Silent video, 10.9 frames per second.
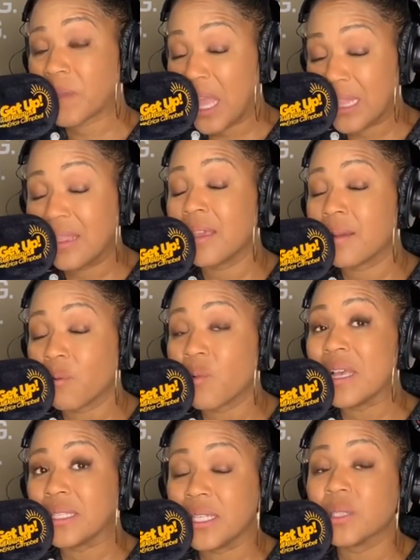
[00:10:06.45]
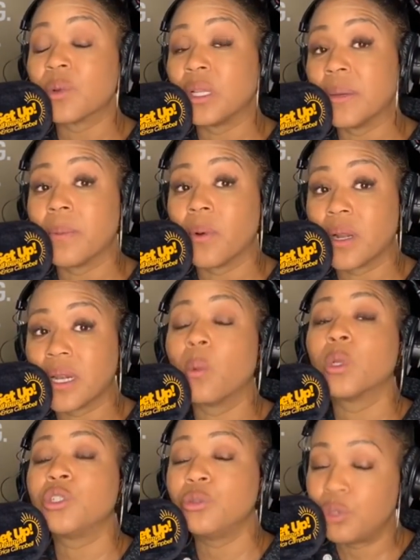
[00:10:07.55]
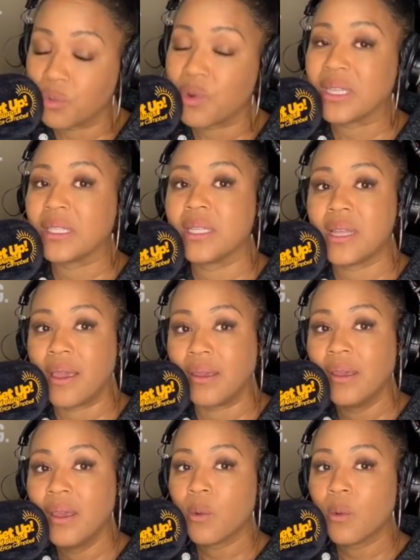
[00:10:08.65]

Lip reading: I think rest is really important. I want you to rest today.